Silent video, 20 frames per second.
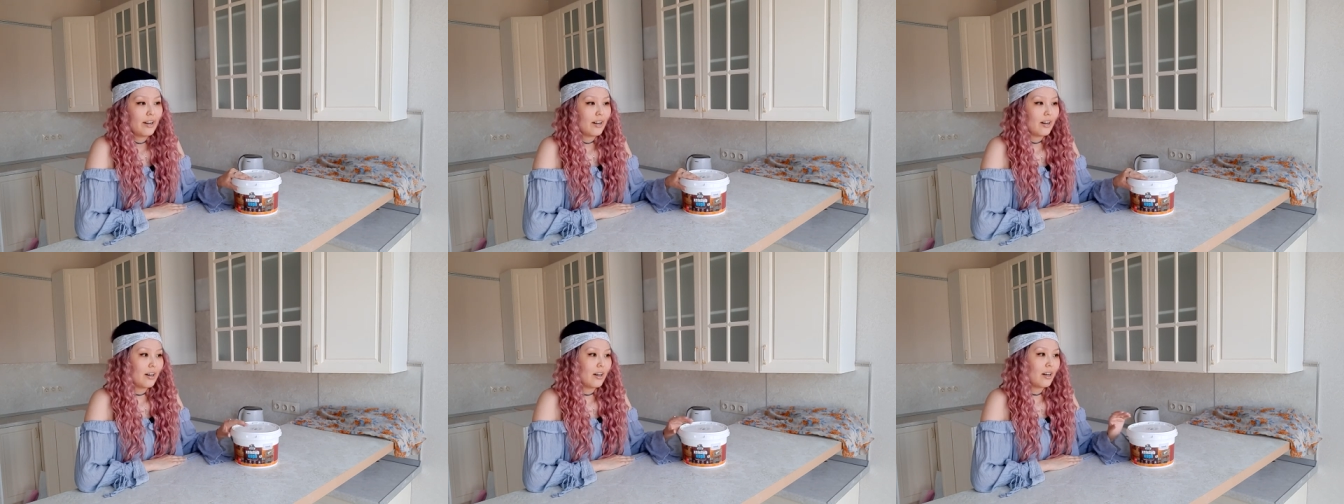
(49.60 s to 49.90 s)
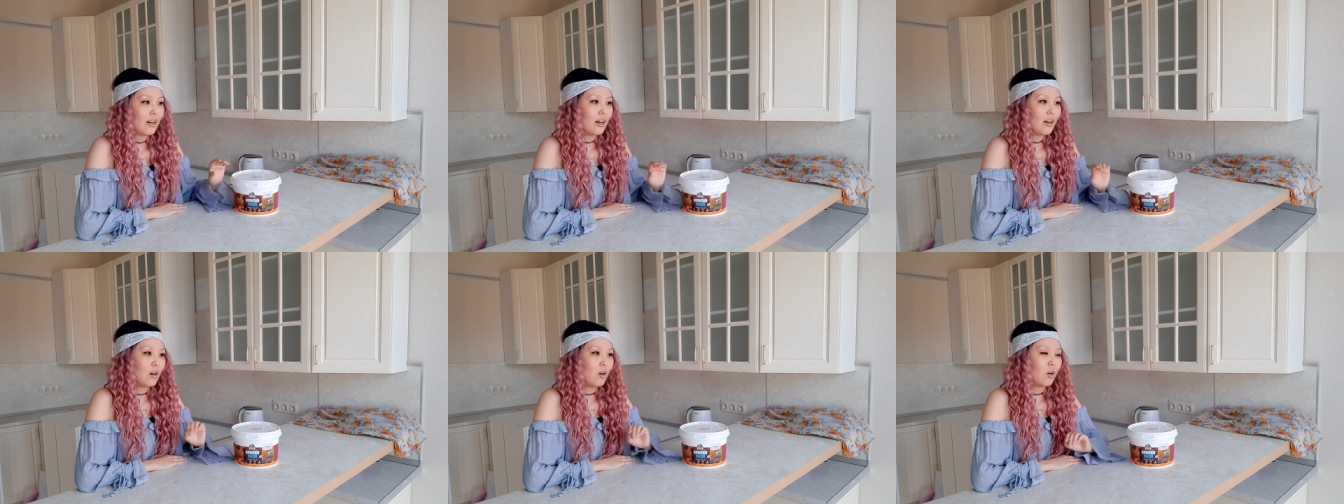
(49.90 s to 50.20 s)

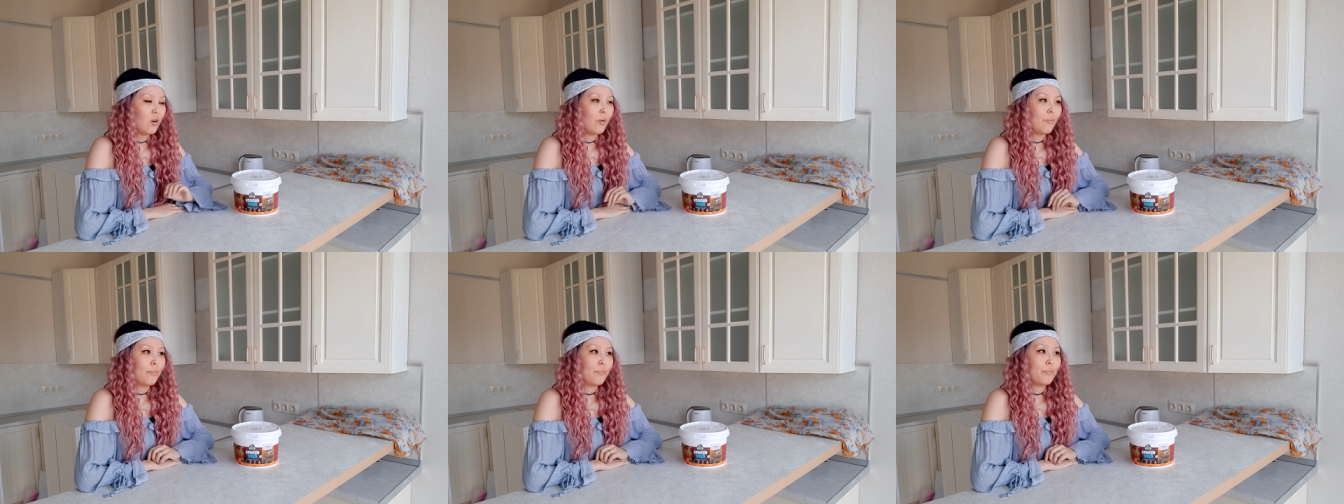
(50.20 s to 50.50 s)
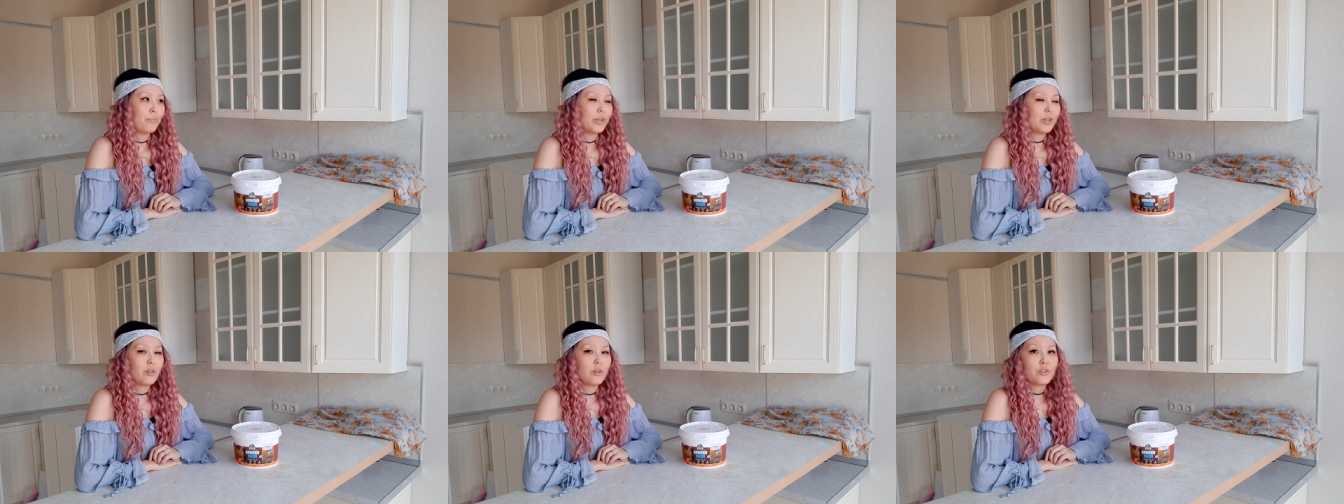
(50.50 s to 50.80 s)

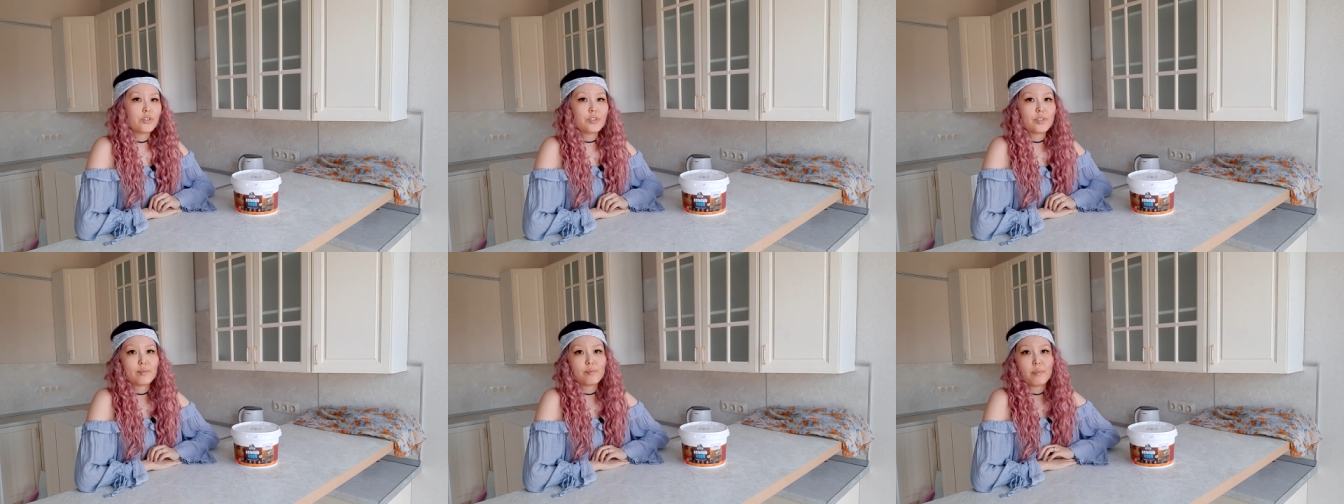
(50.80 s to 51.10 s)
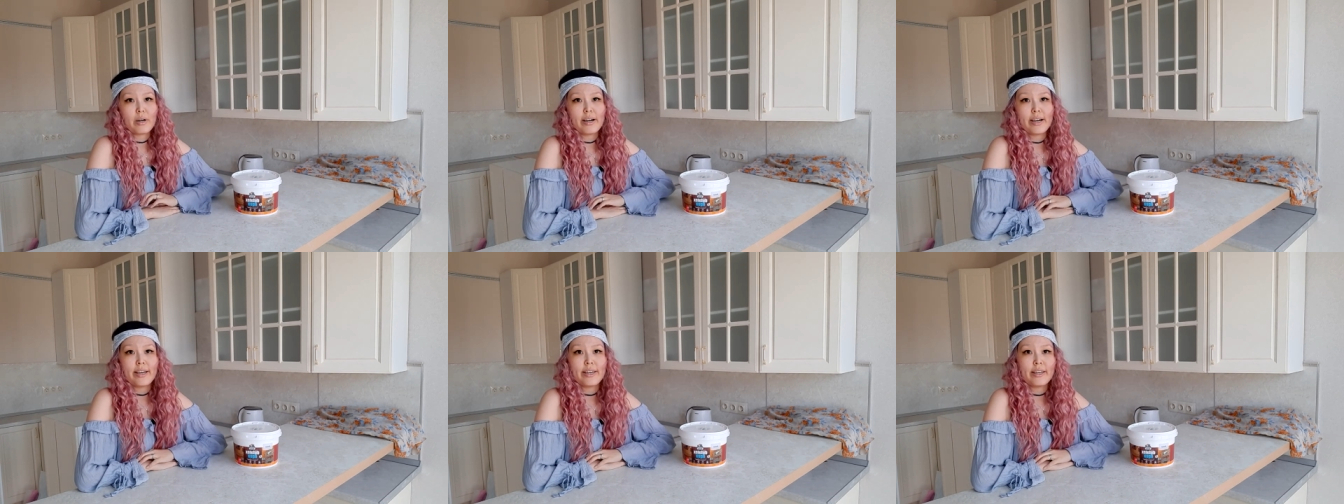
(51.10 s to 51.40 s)
um, because
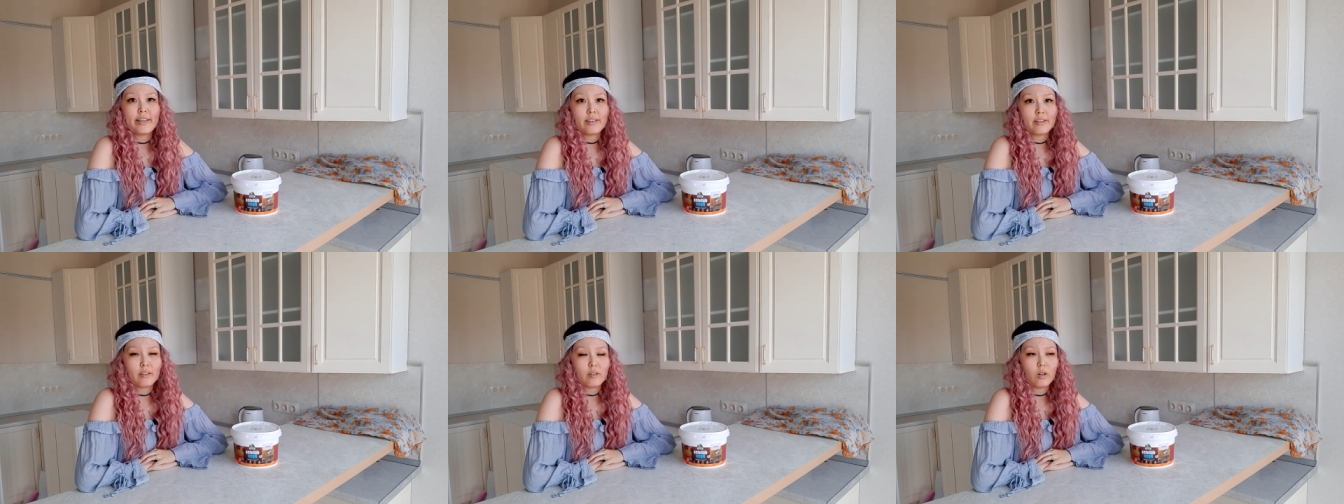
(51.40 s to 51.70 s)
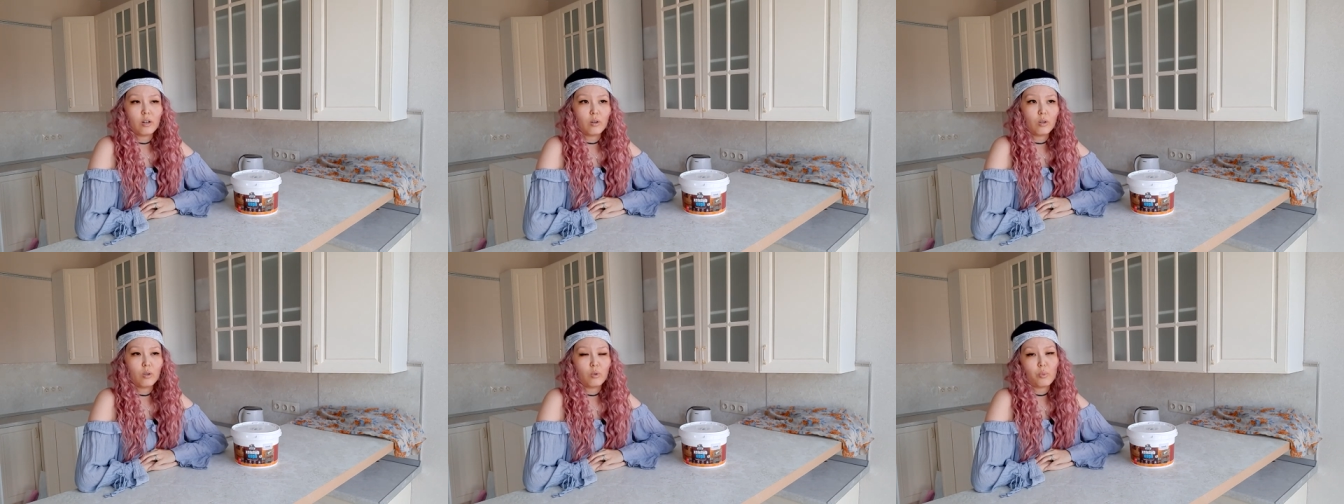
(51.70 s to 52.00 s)
my
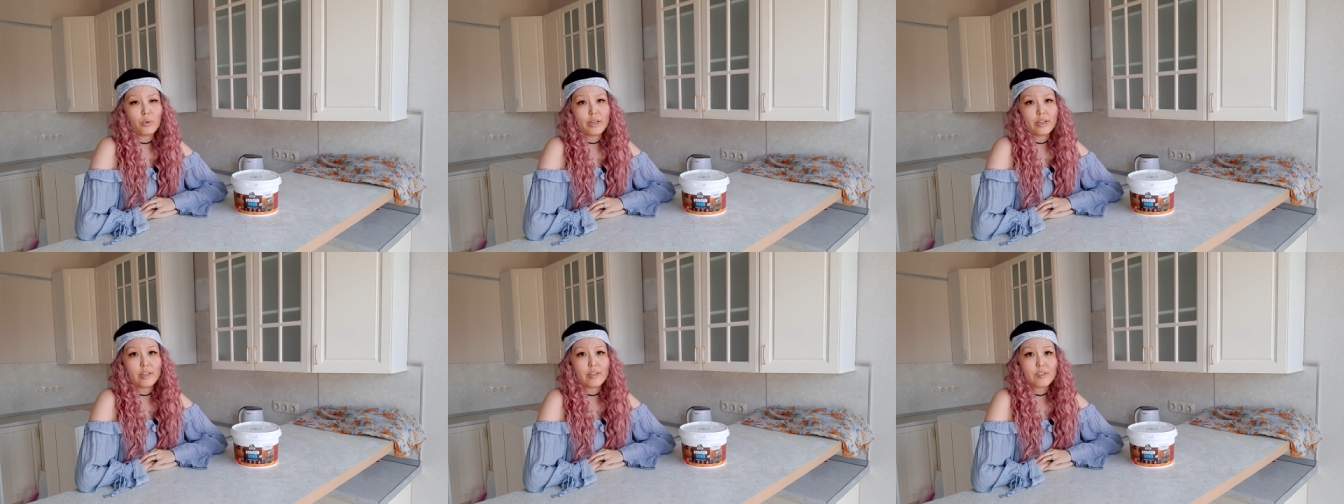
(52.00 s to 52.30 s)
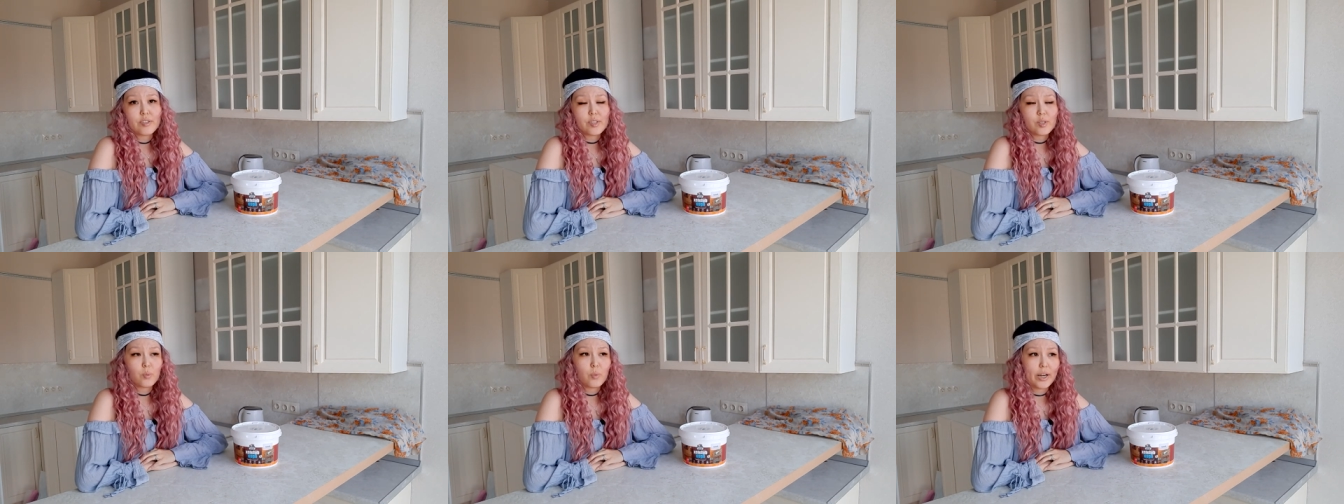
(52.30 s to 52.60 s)
hallway
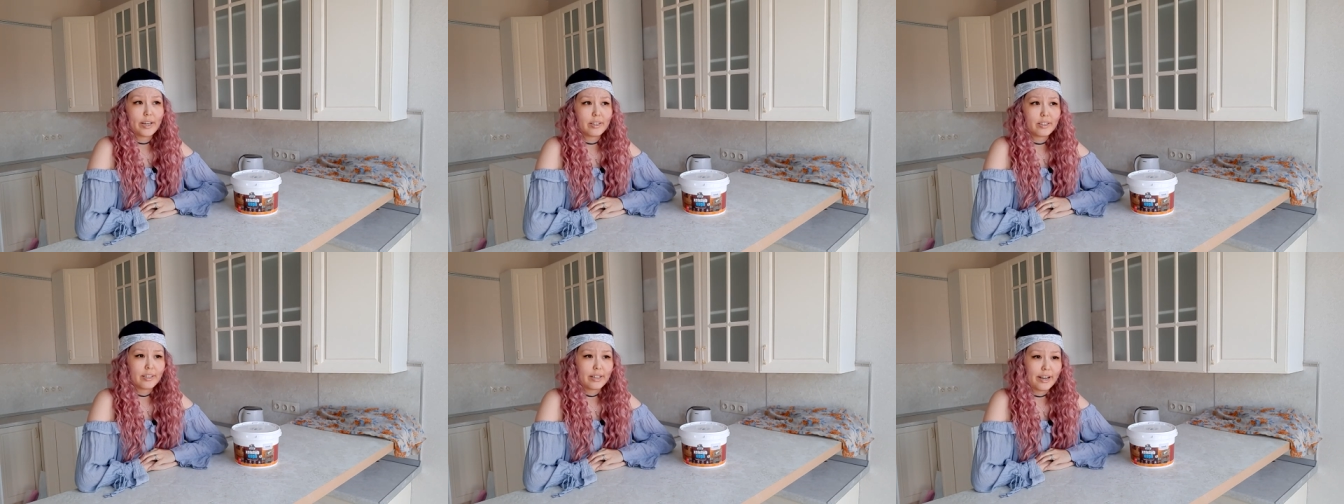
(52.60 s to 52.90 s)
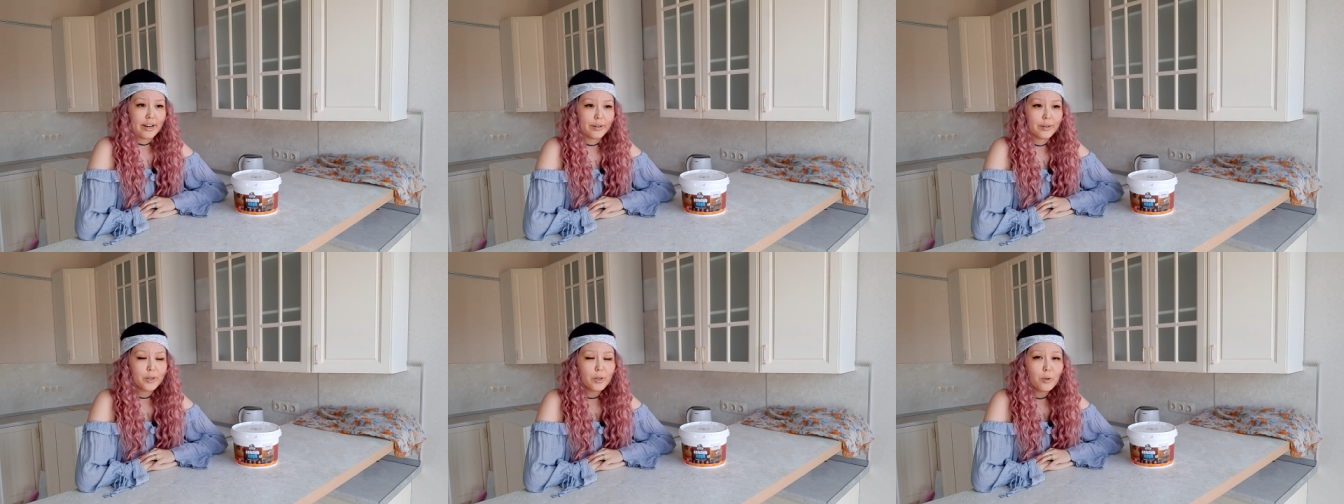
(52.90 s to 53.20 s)
is quite
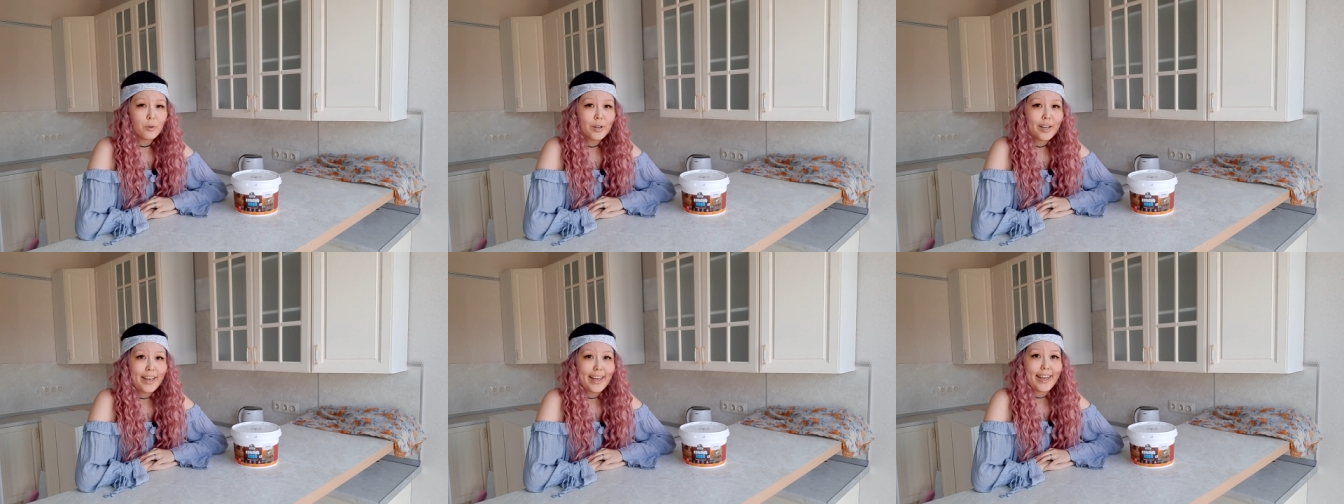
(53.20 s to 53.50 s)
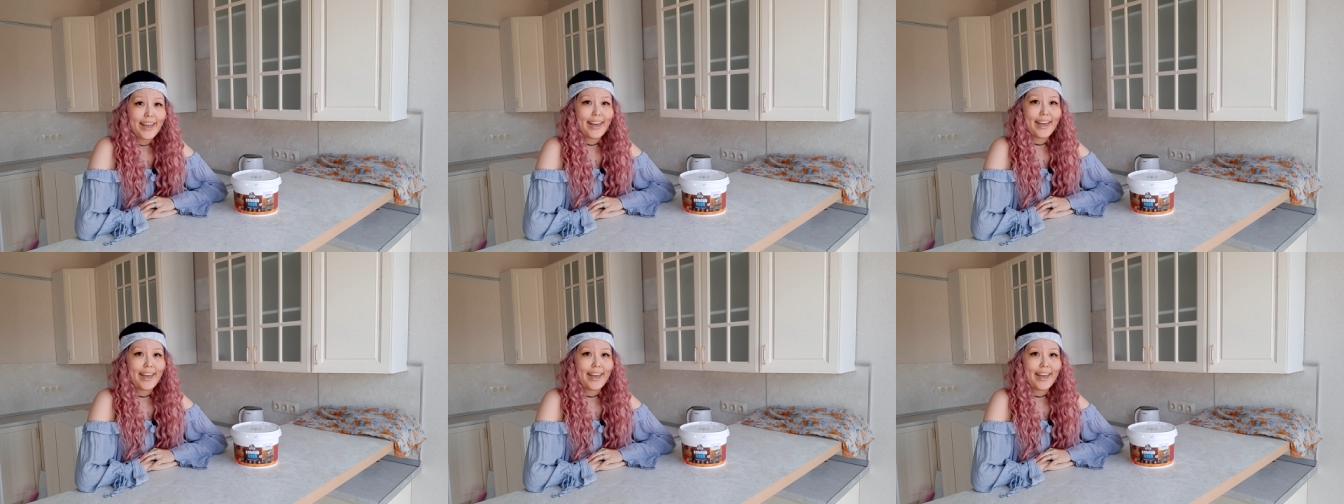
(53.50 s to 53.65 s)
narrow